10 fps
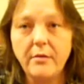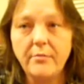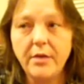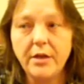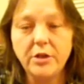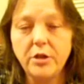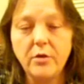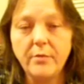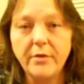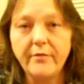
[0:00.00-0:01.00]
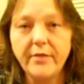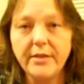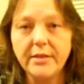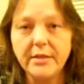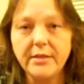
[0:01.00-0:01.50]
because, you know, I'm
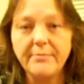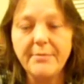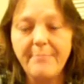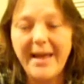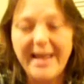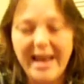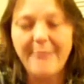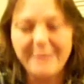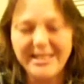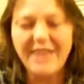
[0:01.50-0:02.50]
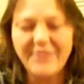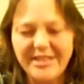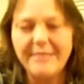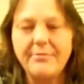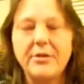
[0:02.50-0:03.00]
convinced that something bad happens every
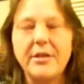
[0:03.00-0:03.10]
December.